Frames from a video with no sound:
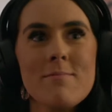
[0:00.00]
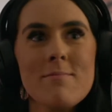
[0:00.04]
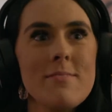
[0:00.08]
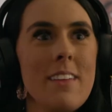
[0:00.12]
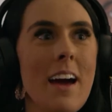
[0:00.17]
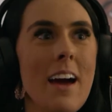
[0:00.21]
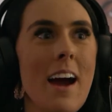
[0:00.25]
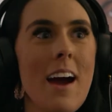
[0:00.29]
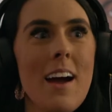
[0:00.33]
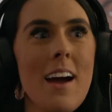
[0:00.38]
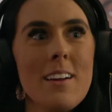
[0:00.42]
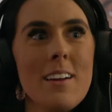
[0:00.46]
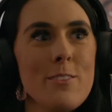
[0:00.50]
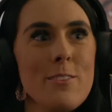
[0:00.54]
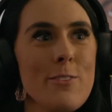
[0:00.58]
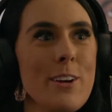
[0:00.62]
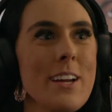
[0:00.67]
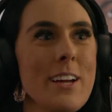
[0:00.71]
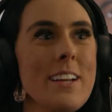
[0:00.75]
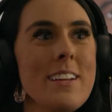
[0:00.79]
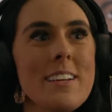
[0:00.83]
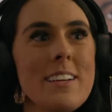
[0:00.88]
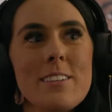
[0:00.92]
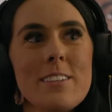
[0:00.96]
that,
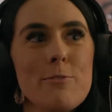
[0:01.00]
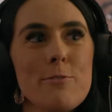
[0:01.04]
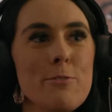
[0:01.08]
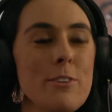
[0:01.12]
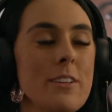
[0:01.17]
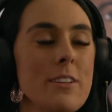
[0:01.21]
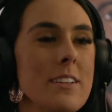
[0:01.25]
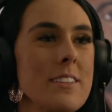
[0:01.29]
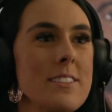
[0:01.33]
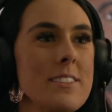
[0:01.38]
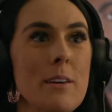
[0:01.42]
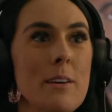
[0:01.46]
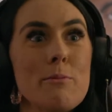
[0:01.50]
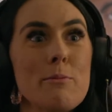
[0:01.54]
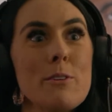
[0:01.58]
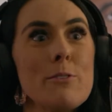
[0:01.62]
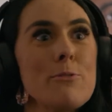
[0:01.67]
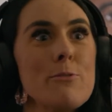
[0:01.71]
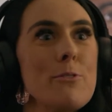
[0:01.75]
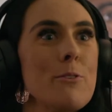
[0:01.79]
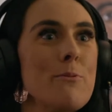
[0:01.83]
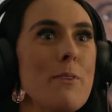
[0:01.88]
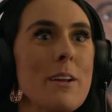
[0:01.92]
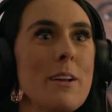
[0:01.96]
right? I didn't feel accepted
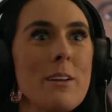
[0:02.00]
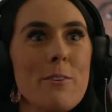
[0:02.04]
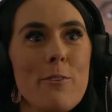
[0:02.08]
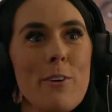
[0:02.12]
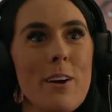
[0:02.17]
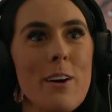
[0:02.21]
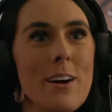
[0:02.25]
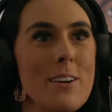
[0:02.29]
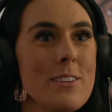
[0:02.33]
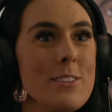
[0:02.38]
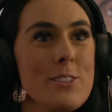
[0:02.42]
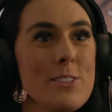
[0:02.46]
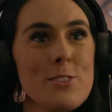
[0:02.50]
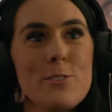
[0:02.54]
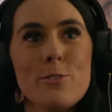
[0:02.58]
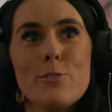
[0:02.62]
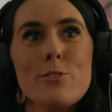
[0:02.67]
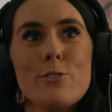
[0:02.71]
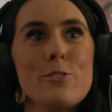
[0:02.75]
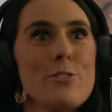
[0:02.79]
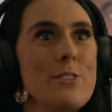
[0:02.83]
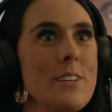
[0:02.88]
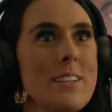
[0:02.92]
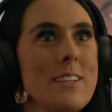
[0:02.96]
from anywhere else. So
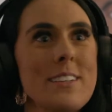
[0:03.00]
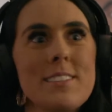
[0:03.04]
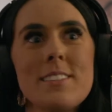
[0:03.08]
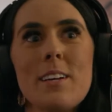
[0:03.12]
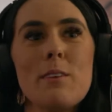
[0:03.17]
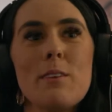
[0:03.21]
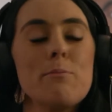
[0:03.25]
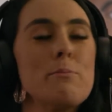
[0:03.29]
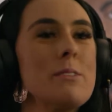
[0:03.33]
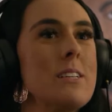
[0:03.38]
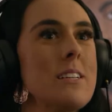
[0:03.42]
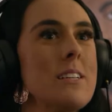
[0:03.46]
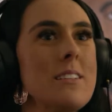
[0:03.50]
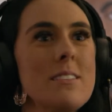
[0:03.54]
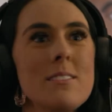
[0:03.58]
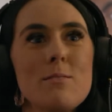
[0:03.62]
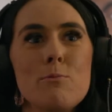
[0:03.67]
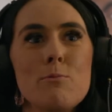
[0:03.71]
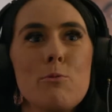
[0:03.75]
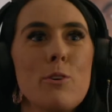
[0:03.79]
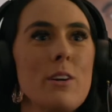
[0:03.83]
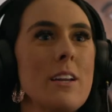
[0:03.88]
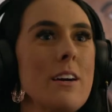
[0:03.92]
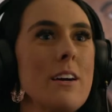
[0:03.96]
just accepted
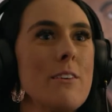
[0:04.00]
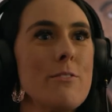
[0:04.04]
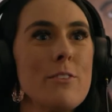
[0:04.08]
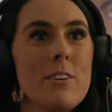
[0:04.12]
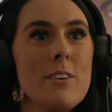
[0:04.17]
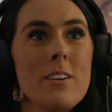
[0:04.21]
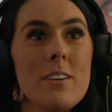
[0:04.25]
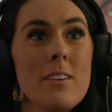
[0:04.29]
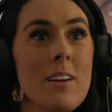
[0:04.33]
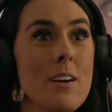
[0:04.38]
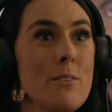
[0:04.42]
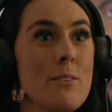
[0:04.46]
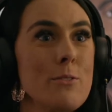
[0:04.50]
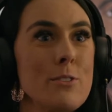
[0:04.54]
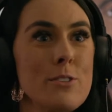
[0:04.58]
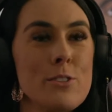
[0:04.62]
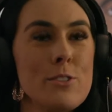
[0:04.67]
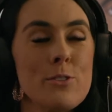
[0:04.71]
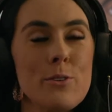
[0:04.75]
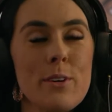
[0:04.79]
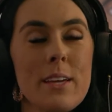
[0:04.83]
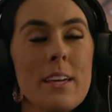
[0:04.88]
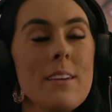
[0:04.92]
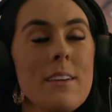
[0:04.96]
whatever I was
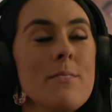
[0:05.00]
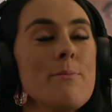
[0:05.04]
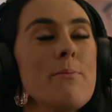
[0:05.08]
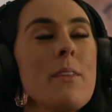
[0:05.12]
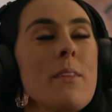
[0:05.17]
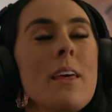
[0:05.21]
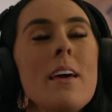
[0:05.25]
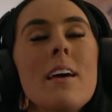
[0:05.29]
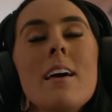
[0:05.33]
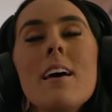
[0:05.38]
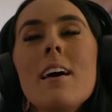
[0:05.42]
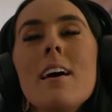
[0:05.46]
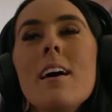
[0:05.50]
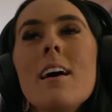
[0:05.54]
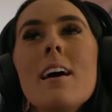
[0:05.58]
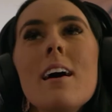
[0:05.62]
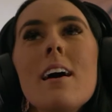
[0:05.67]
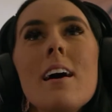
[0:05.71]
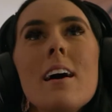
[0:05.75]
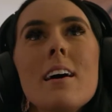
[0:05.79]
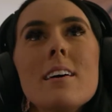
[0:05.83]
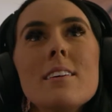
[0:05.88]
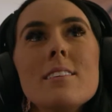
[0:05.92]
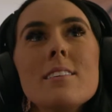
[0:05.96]
doing
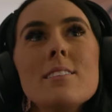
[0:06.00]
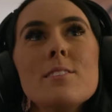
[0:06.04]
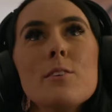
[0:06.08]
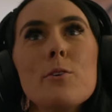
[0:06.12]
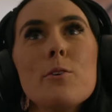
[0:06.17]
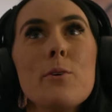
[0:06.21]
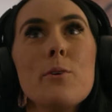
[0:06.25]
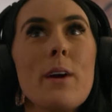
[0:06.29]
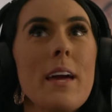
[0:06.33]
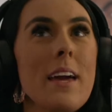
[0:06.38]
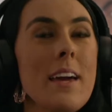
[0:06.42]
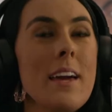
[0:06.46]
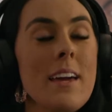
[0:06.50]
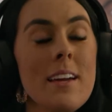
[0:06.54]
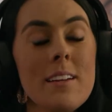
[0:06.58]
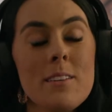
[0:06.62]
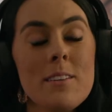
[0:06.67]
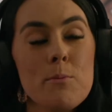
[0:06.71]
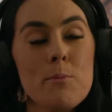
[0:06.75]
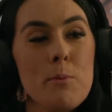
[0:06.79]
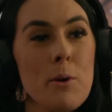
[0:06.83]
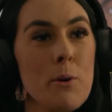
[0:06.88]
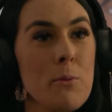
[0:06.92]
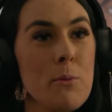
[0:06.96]
as okay and
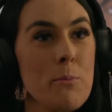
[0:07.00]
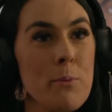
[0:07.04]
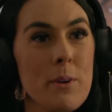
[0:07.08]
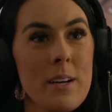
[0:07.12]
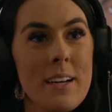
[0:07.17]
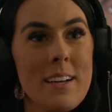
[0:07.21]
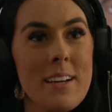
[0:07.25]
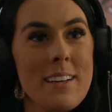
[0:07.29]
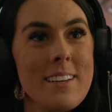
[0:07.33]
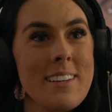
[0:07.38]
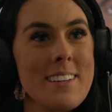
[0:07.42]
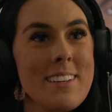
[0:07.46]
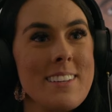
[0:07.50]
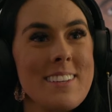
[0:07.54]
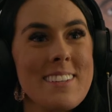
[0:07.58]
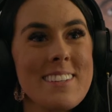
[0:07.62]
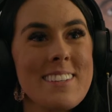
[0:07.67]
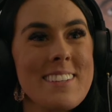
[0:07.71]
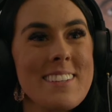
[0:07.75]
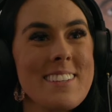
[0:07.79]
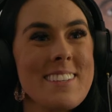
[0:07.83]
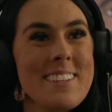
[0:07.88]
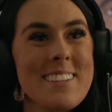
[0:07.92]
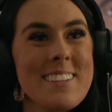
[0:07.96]
appropriate and
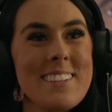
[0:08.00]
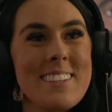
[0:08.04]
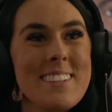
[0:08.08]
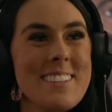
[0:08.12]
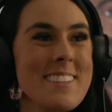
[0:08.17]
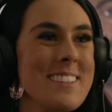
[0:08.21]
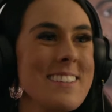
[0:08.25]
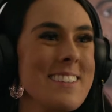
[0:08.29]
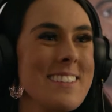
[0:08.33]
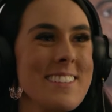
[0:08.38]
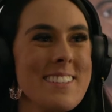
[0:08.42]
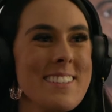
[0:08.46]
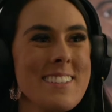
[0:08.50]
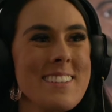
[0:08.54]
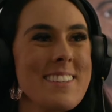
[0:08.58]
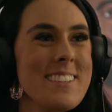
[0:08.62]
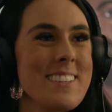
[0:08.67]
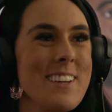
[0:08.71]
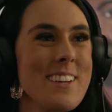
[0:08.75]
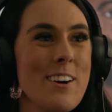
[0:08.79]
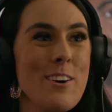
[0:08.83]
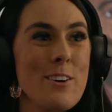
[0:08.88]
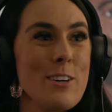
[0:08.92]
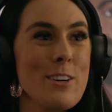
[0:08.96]

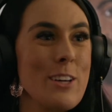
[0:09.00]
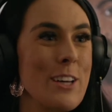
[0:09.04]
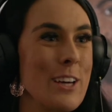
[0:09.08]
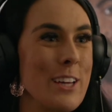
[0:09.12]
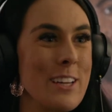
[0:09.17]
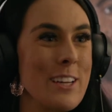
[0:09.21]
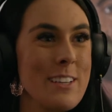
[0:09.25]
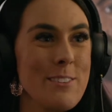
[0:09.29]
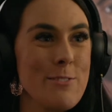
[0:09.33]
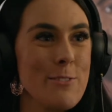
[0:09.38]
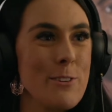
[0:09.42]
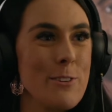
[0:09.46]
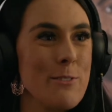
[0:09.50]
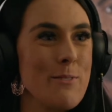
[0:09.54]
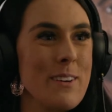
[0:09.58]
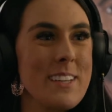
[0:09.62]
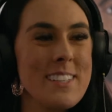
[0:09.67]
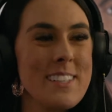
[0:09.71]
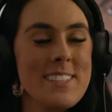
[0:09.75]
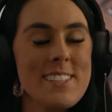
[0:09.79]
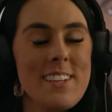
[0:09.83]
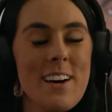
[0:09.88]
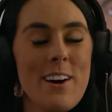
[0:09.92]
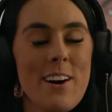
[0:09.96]
all good for
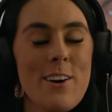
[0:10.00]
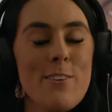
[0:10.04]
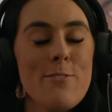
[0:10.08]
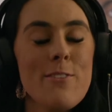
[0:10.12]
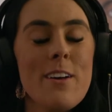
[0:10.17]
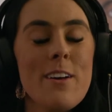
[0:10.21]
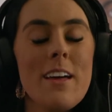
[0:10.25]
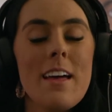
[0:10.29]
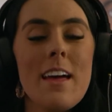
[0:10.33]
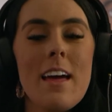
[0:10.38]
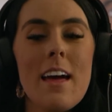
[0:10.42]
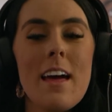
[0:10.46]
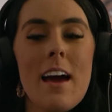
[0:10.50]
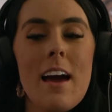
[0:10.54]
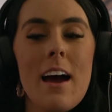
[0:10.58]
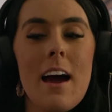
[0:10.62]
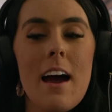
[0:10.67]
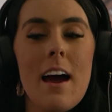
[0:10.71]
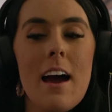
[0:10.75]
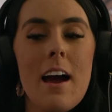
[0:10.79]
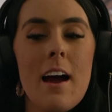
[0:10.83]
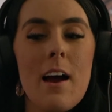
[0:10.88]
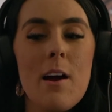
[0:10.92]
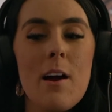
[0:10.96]
myself.
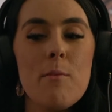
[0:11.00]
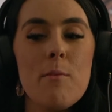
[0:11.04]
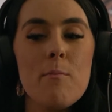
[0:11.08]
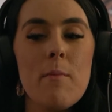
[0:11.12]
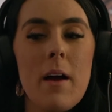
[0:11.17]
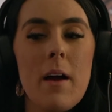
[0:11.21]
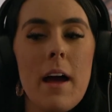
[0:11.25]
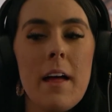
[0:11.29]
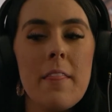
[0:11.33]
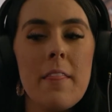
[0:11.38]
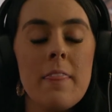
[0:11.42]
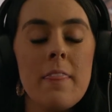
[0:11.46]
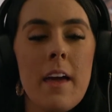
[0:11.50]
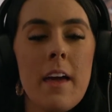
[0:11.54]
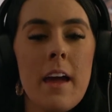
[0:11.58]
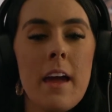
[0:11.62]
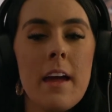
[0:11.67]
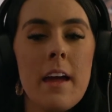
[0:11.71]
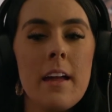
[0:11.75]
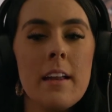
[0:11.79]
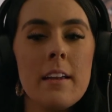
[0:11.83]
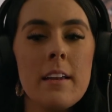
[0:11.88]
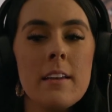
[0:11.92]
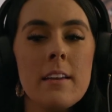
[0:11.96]
And
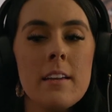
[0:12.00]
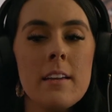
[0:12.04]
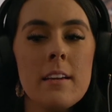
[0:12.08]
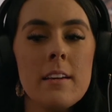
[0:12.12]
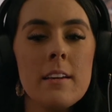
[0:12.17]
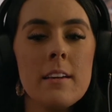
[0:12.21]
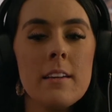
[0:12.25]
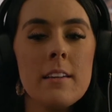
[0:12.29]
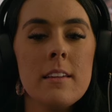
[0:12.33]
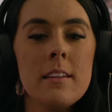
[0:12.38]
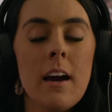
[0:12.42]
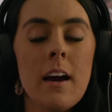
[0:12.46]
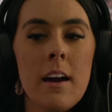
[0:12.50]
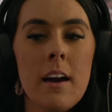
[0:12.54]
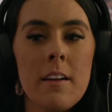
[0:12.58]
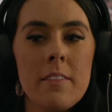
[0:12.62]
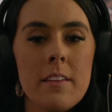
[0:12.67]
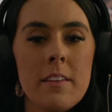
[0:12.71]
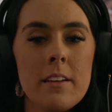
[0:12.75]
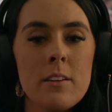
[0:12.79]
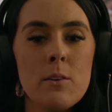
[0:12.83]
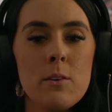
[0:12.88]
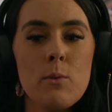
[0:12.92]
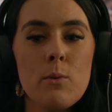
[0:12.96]
then
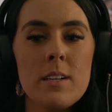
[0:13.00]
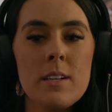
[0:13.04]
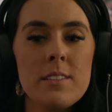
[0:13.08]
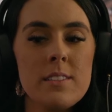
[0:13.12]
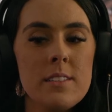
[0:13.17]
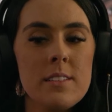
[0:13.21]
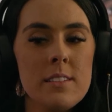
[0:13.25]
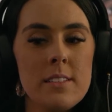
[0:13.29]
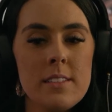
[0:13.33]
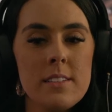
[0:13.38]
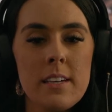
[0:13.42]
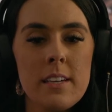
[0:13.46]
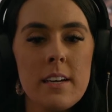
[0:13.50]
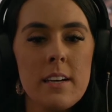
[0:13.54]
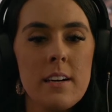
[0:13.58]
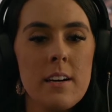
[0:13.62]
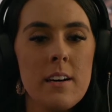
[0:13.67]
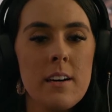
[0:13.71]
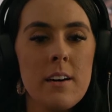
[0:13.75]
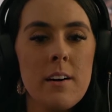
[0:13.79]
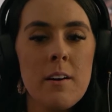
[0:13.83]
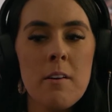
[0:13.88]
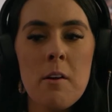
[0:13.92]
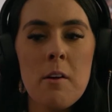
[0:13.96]
it wasn't
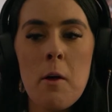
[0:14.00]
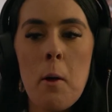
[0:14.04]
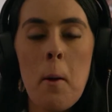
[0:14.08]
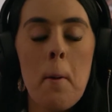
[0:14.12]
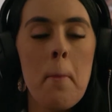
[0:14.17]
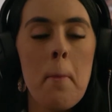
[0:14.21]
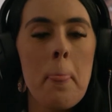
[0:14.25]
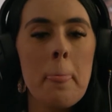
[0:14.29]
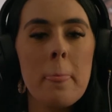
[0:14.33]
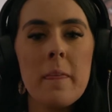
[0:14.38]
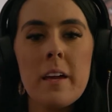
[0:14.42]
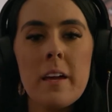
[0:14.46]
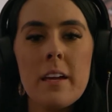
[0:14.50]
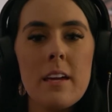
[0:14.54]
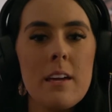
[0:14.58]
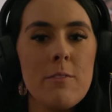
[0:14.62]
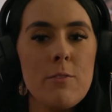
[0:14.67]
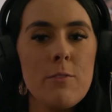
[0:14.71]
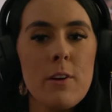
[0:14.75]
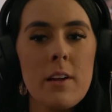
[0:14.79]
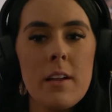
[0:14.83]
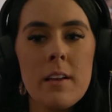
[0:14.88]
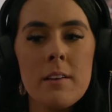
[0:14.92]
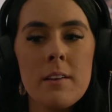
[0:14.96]
till like,
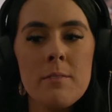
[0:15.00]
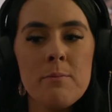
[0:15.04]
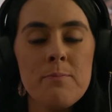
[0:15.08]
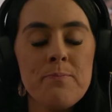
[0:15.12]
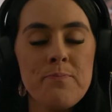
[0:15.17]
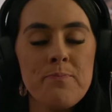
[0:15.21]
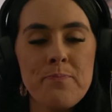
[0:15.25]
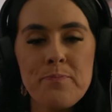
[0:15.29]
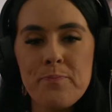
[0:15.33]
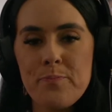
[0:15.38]
even